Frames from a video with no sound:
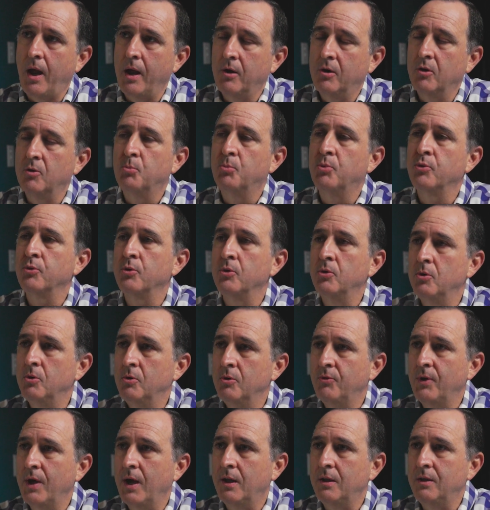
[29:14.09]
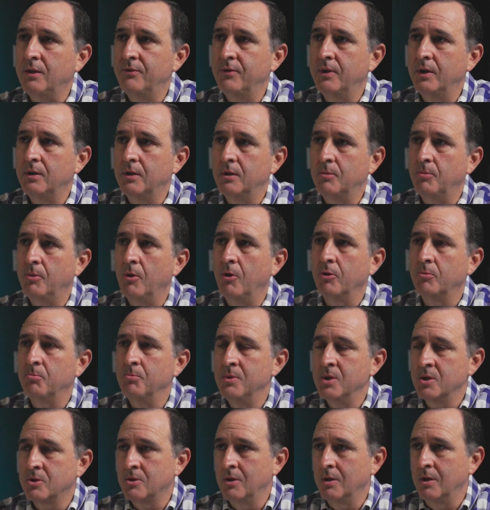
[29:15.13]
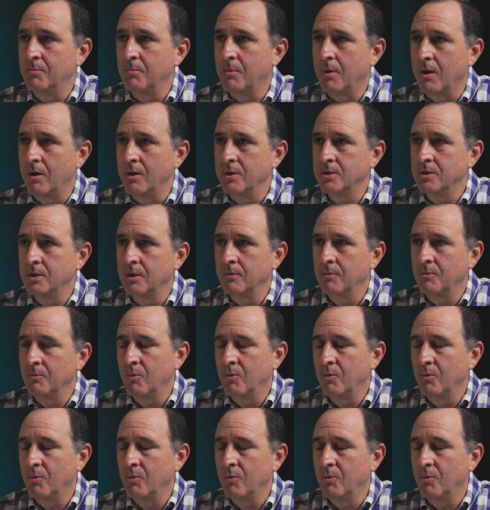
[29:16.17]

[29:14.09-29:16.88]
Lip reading: I could prove elevated both mission and margin.